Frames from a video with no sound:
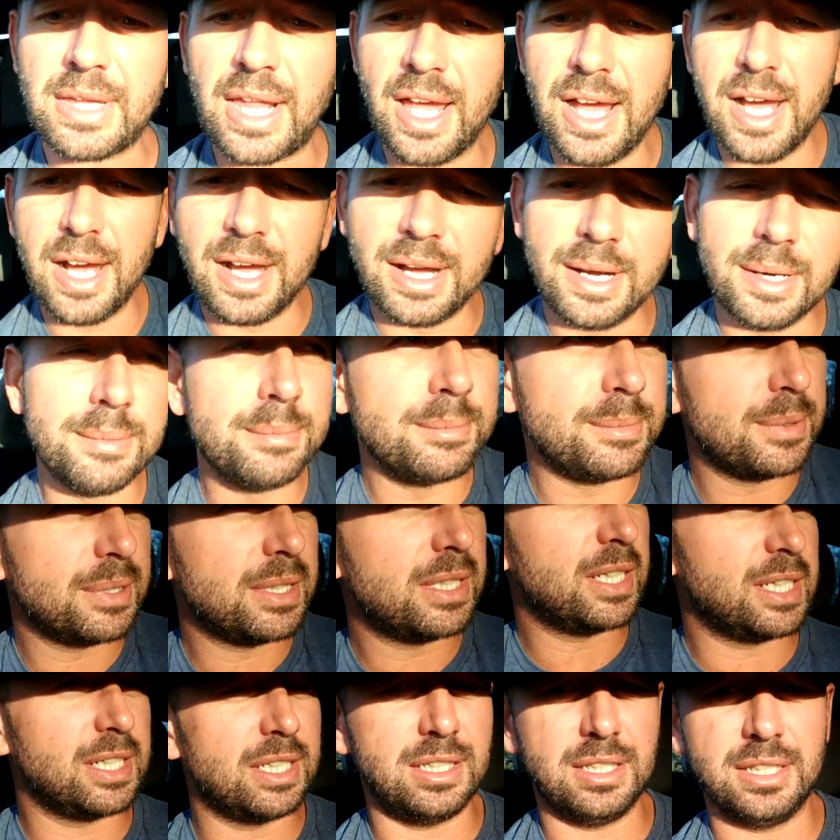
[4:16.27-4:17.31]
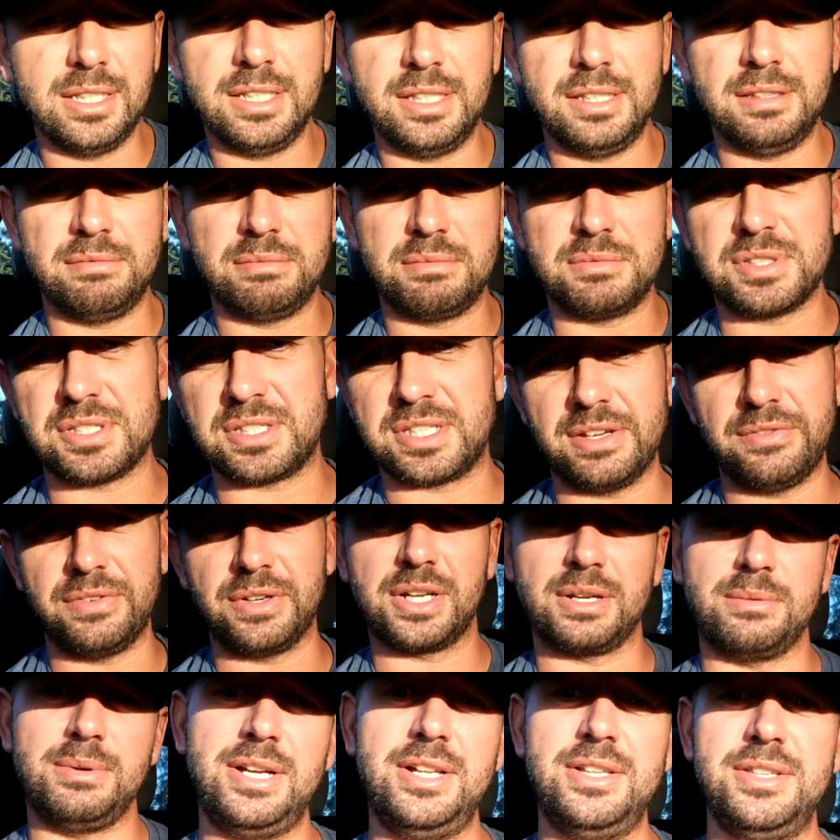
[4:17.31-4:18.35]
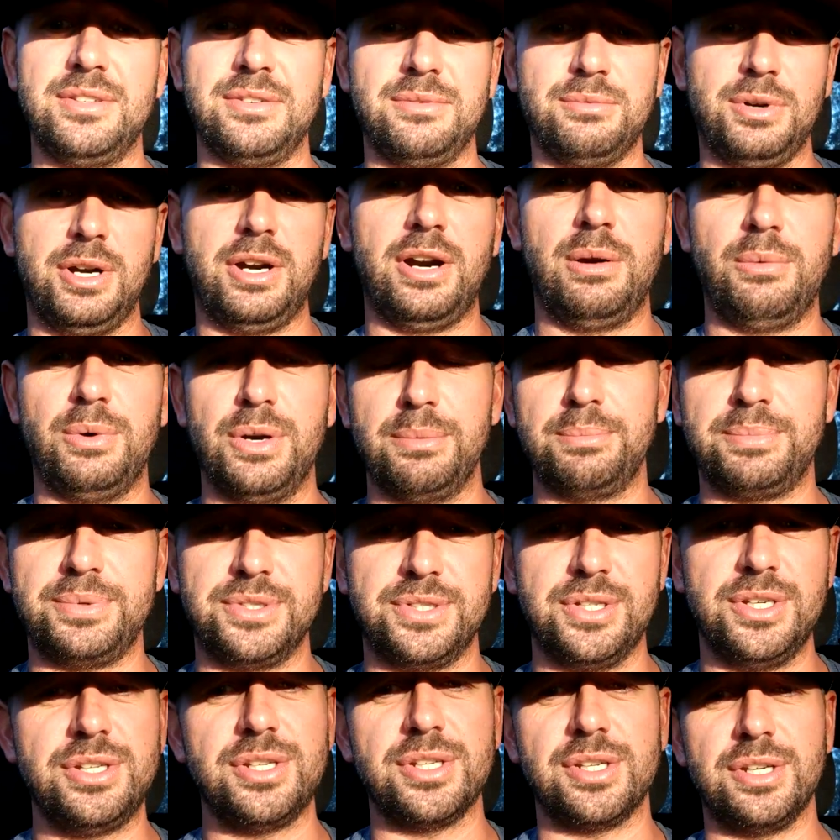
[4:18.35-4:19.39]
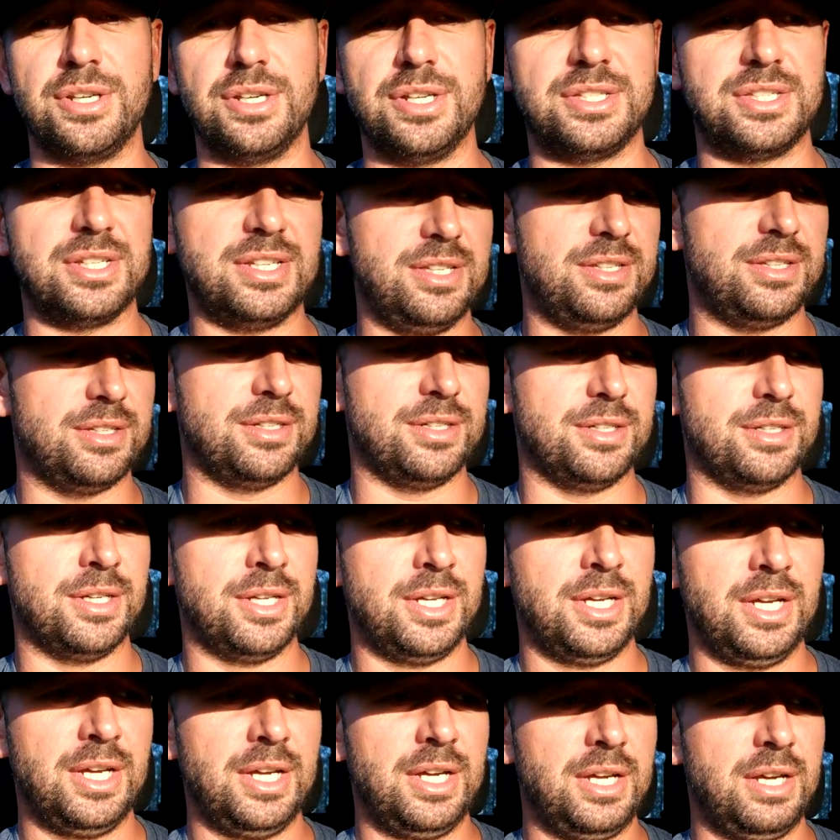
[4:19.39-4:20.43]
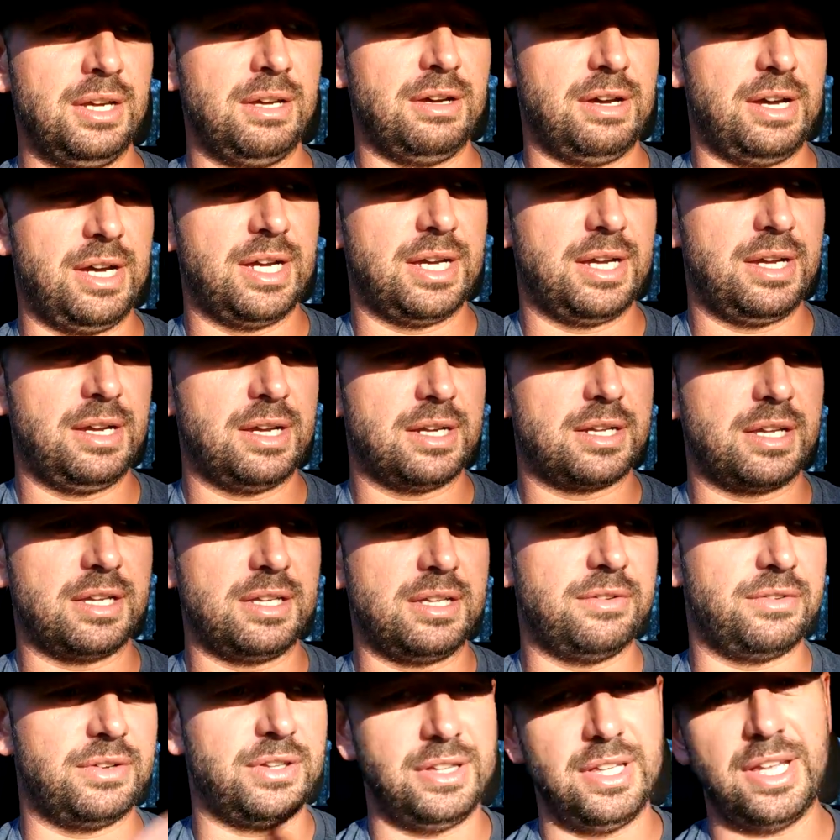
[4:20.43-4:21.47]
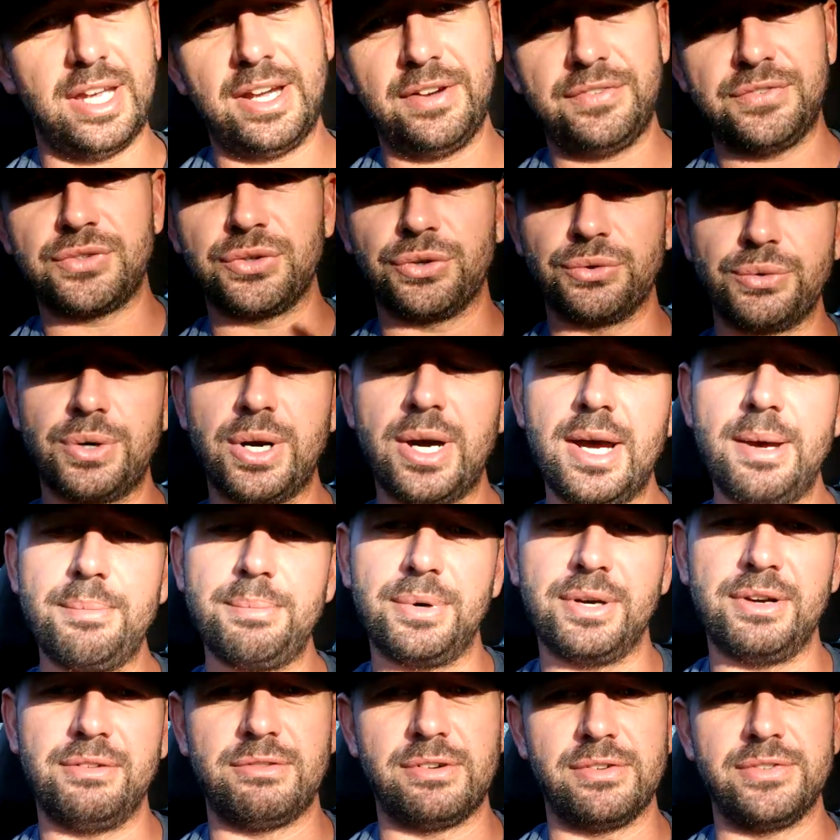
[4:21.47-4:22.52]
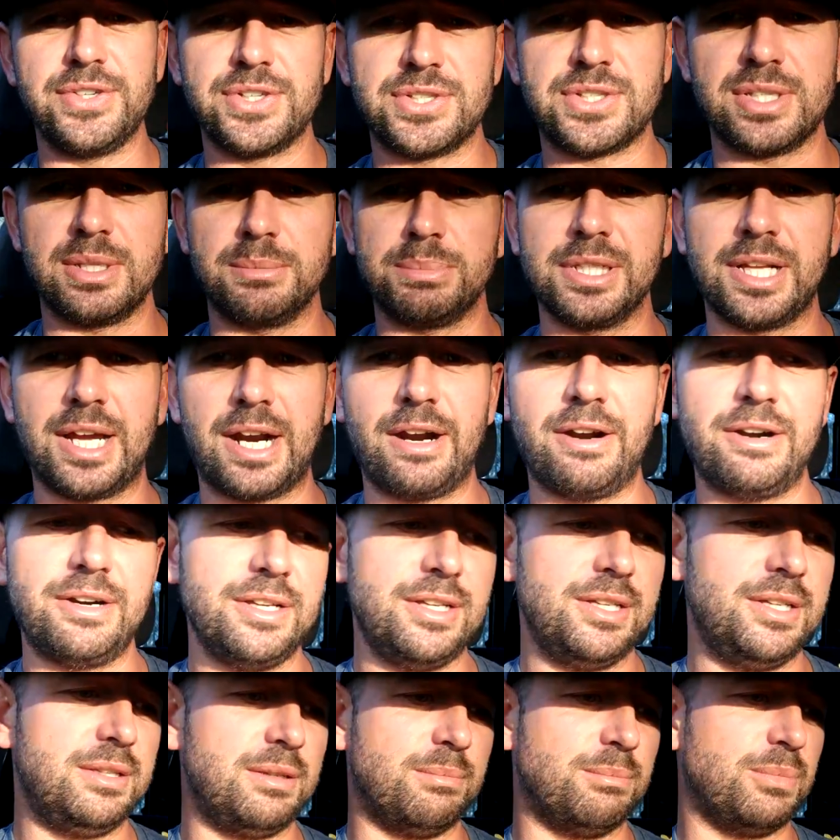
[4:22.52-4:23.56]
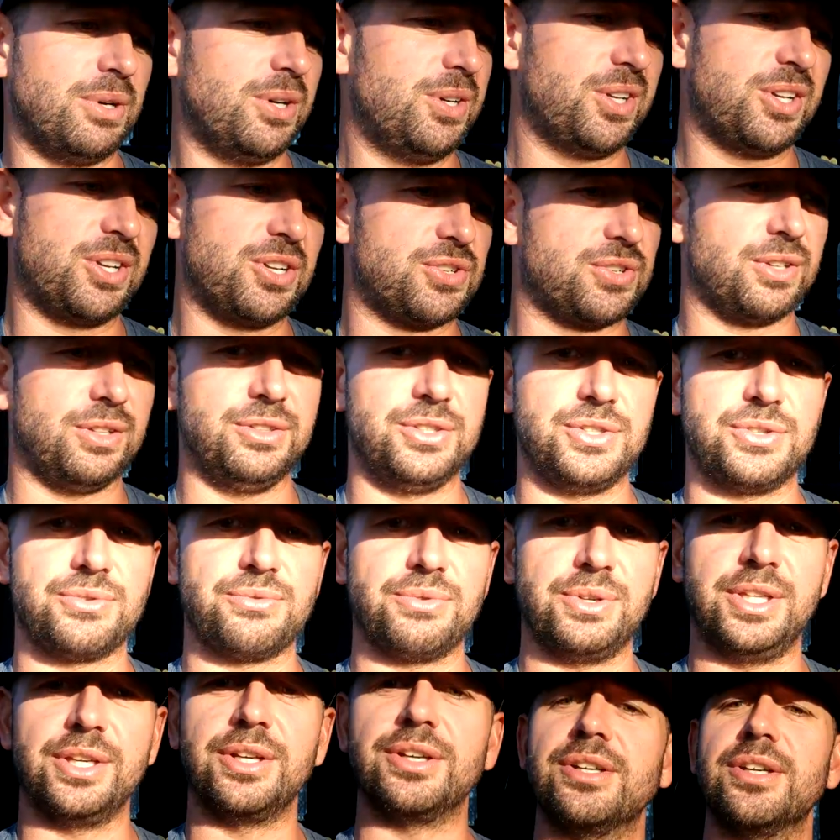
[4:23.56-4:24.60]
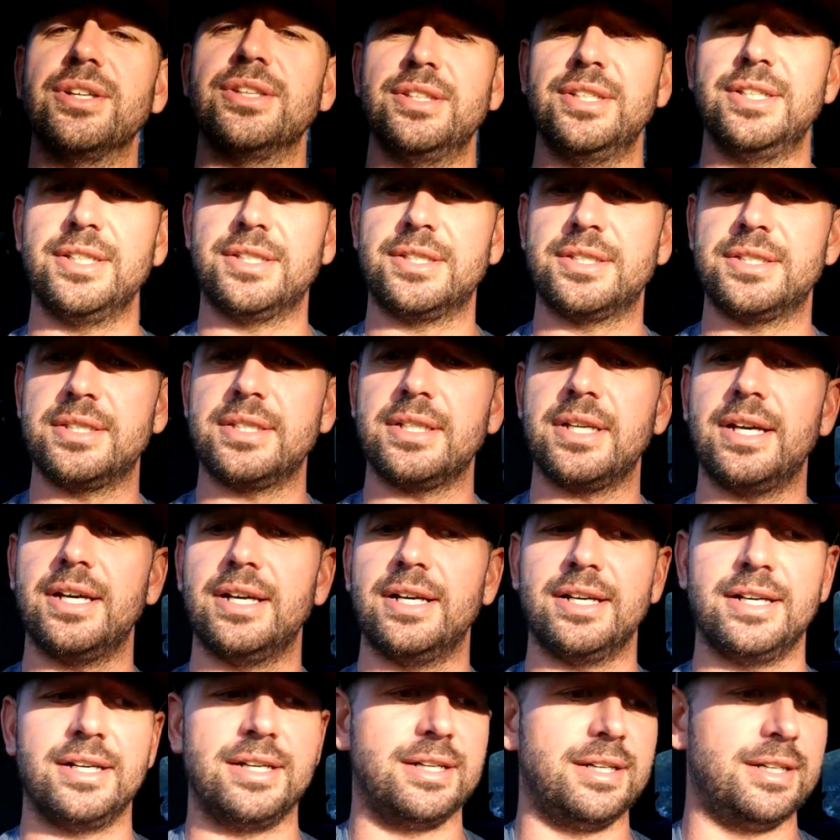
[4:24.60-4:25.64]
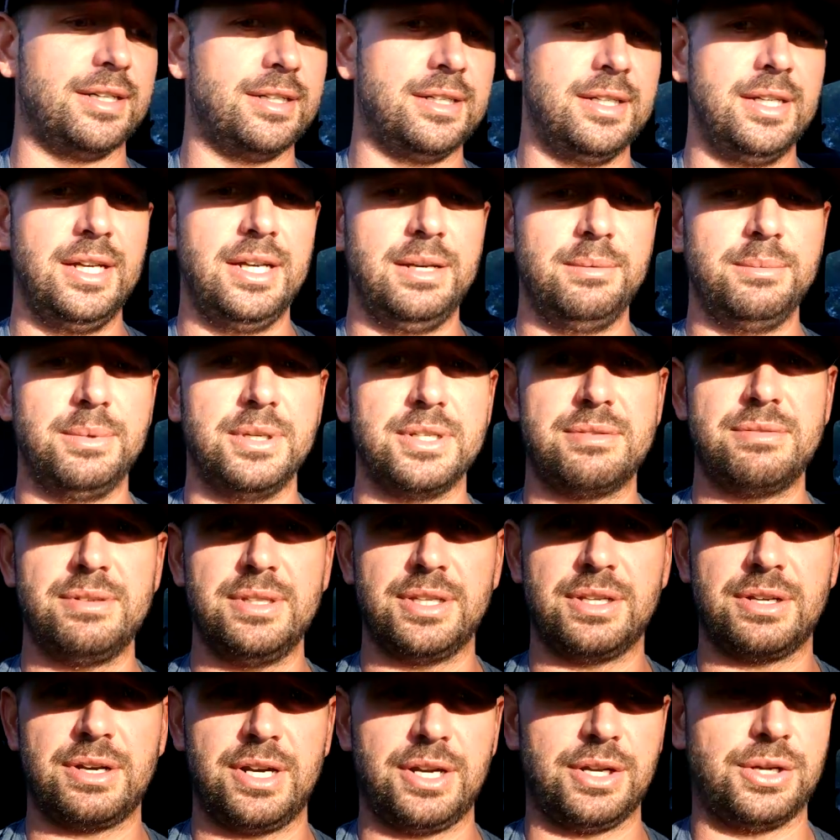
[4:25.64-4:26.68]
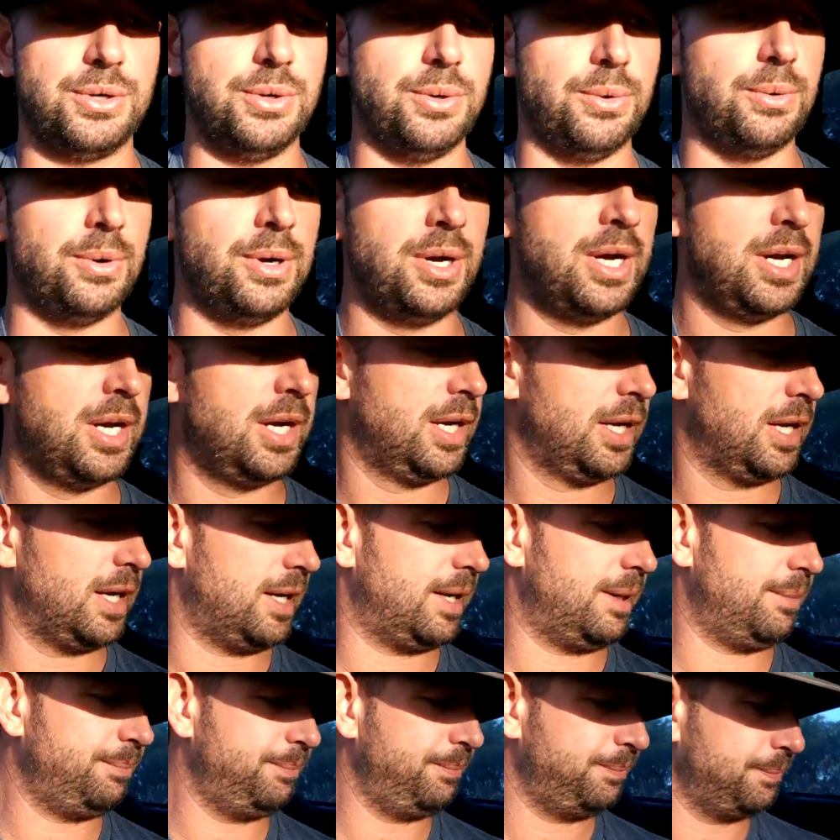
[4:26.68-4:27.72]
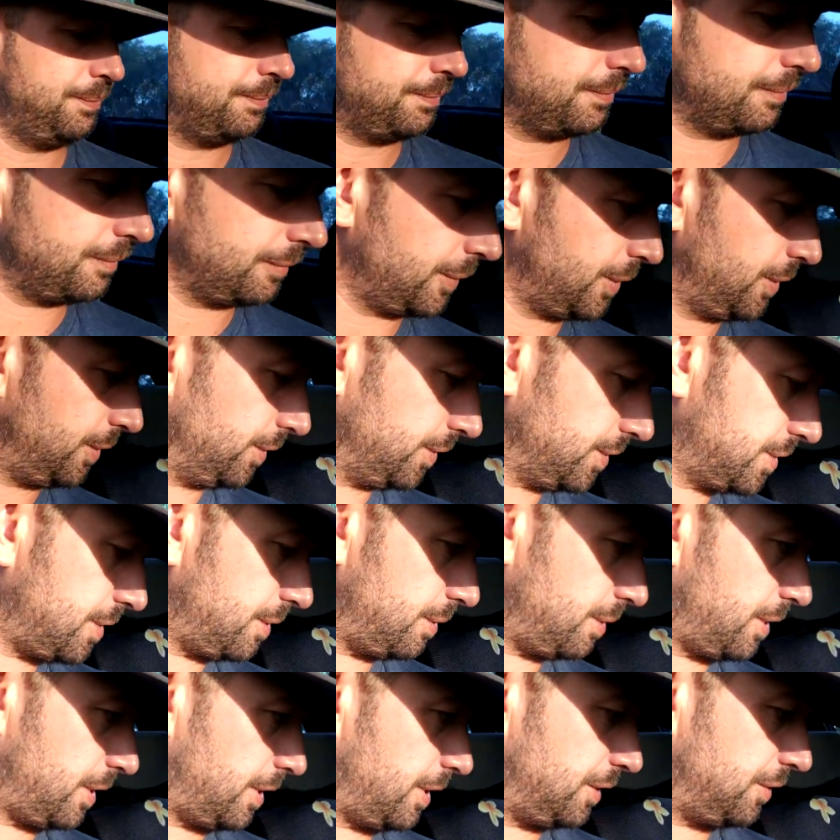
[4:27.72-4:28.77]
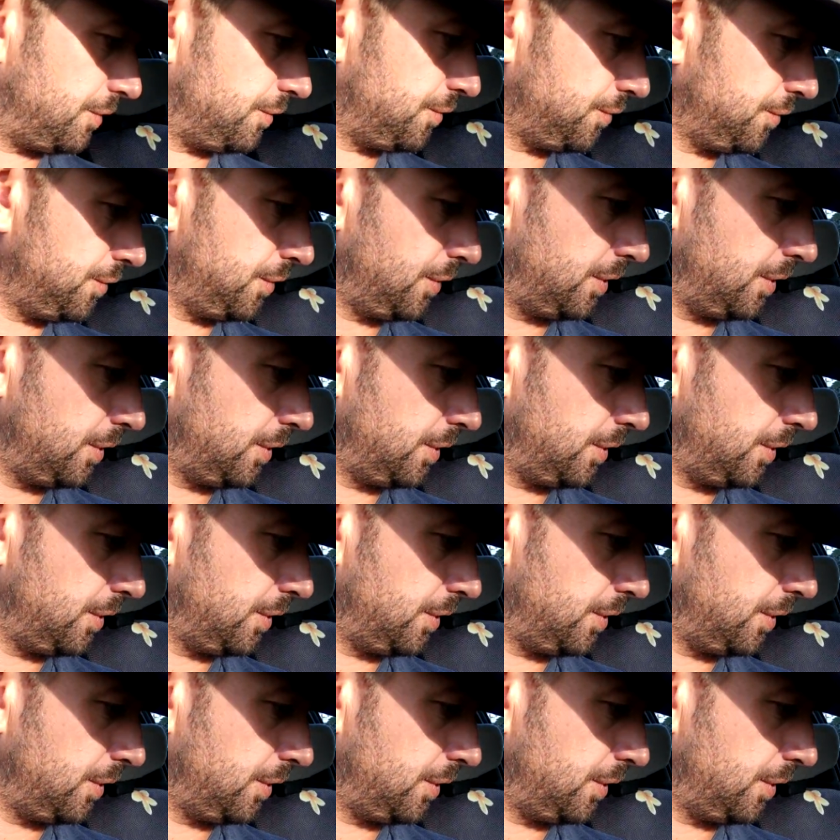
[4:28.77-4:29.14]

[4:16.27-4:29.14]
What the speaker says: I just give it commands on where I want it positioned. It's either I can give it left or right by reversing the polarity. The motor controller is really good on this, but it's really kind of cool. We also have